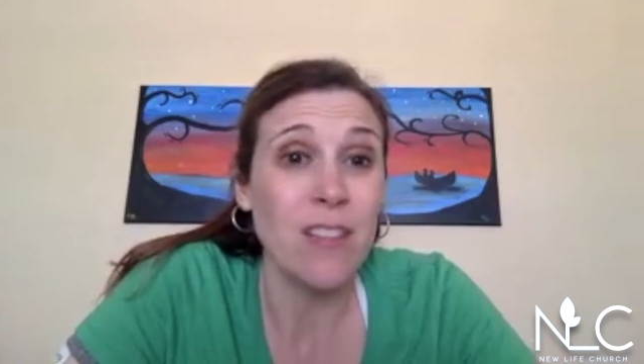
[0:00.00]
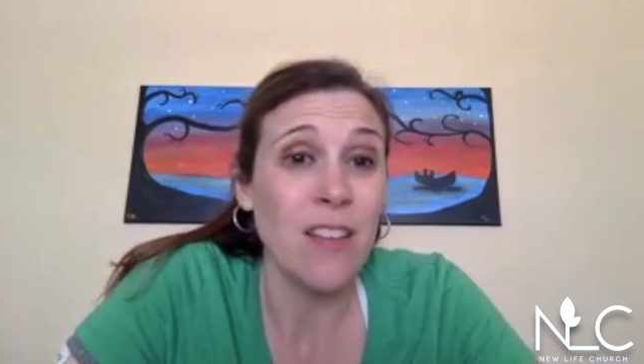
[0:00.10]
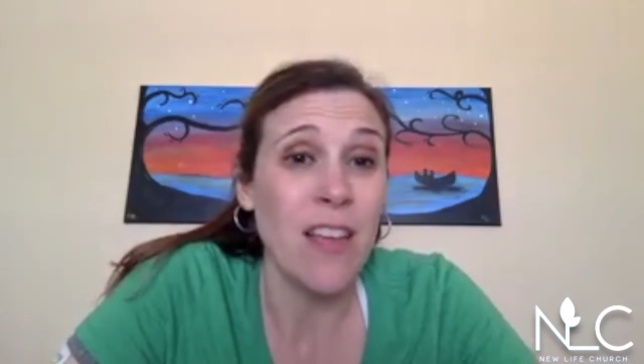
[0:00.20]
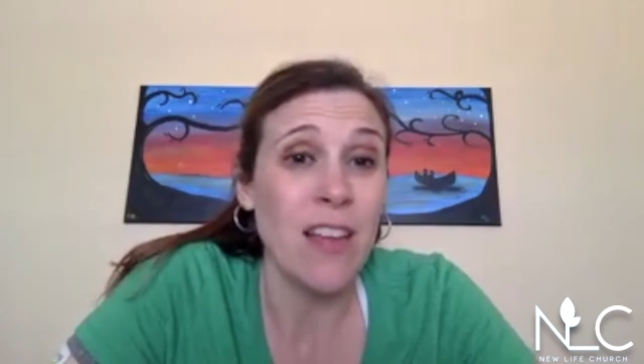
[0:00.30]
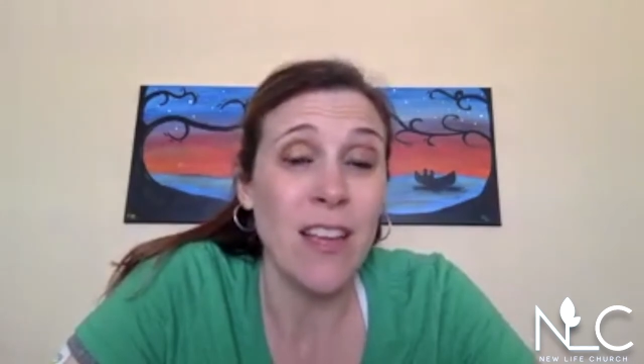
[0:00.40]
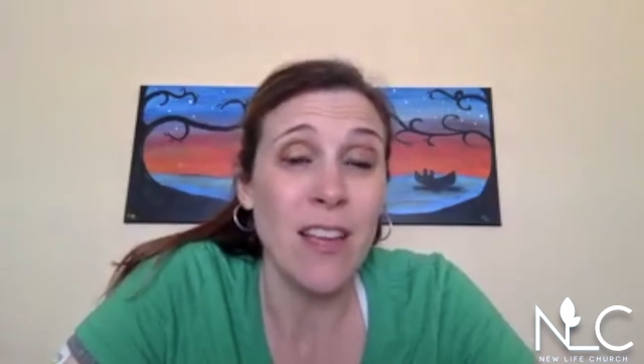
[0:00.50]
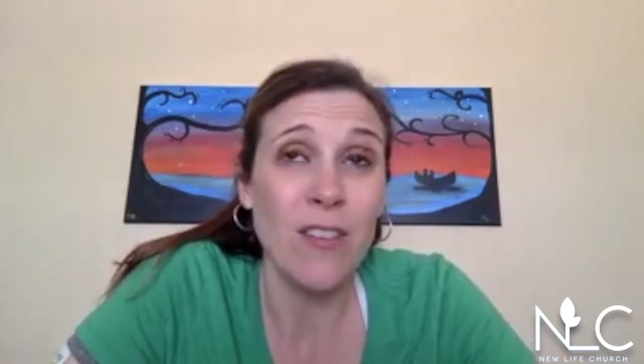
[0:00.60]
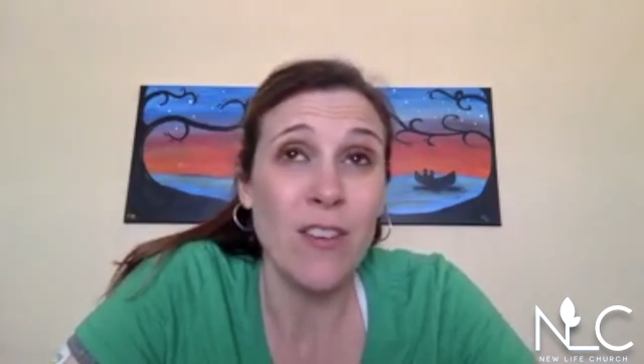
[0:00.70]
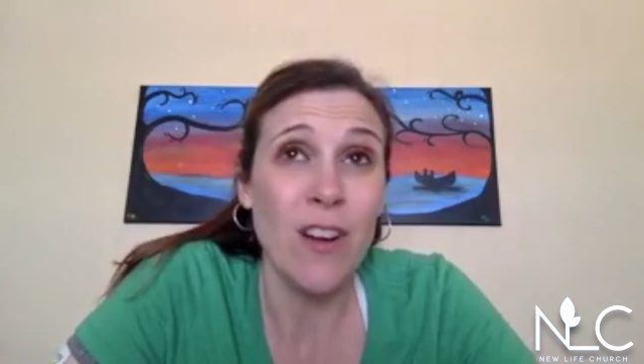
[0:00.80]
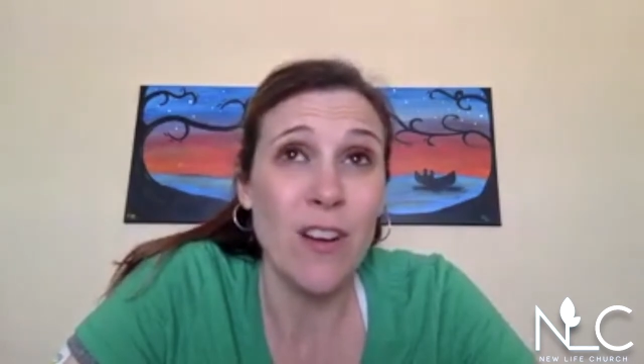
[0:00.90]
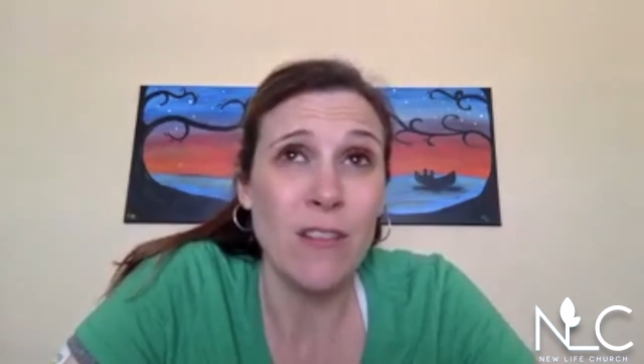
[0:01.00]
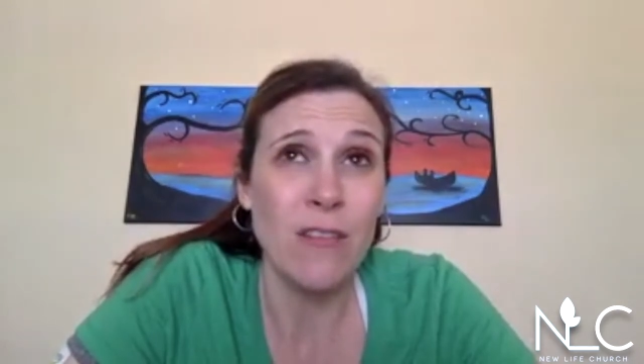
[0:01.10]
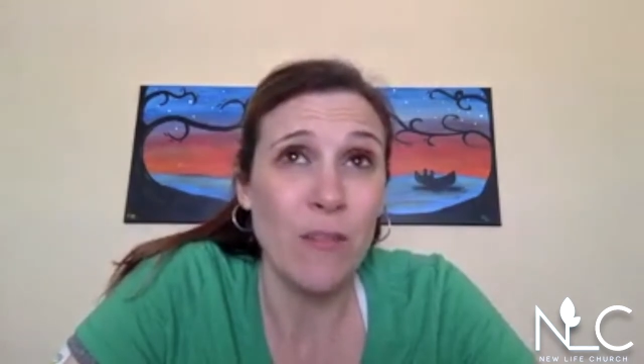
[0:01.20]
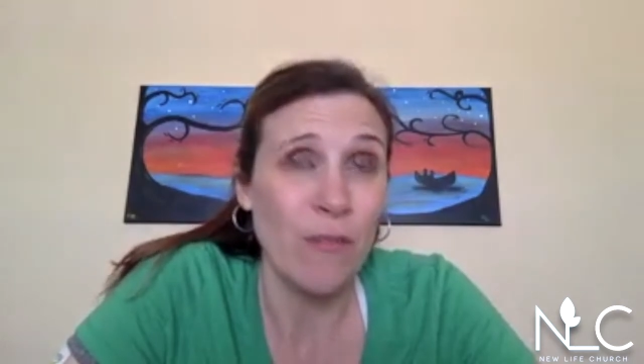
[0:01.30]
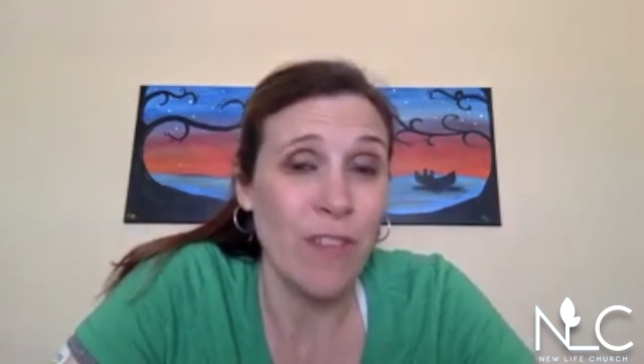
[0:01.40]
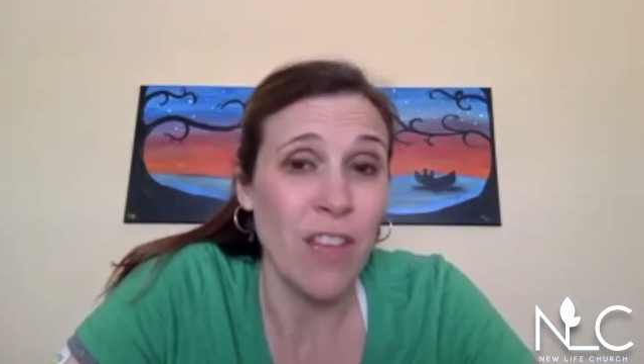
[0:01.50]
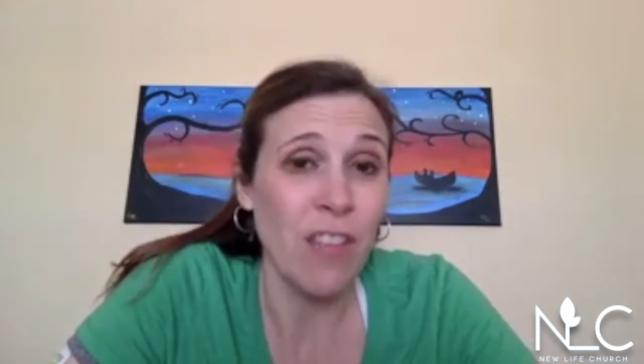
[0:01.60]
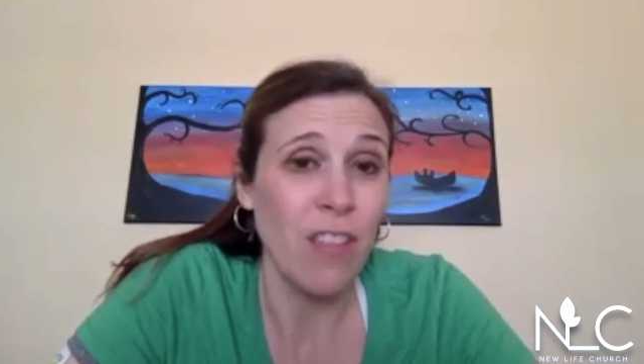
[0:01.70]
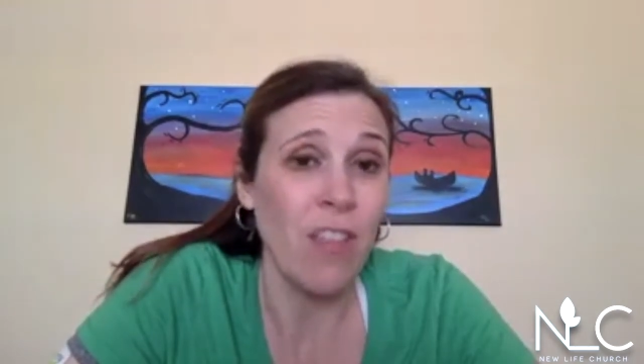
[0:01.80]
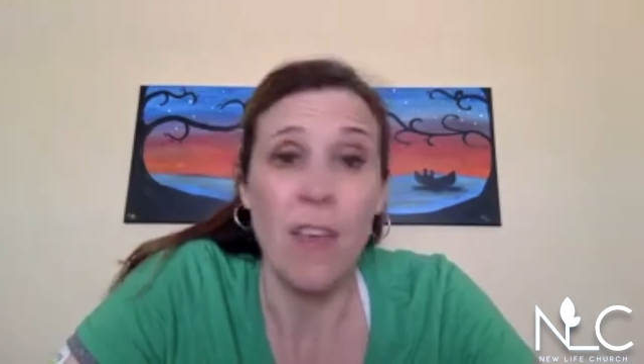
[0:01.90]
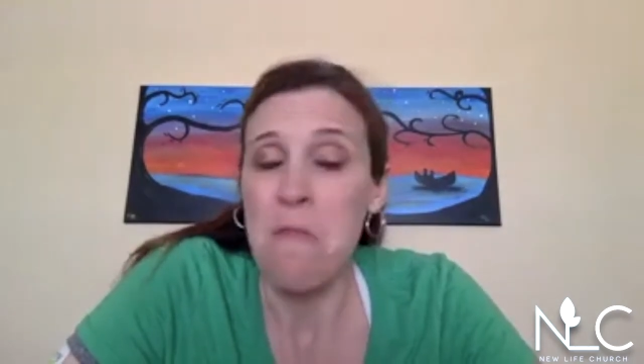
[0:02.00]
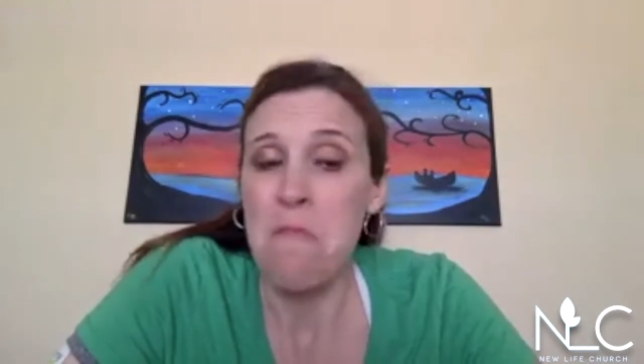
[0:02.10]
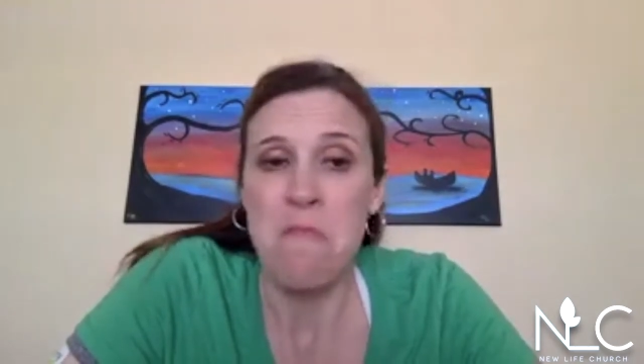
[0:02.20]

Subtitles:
And in kindergarten through 5th,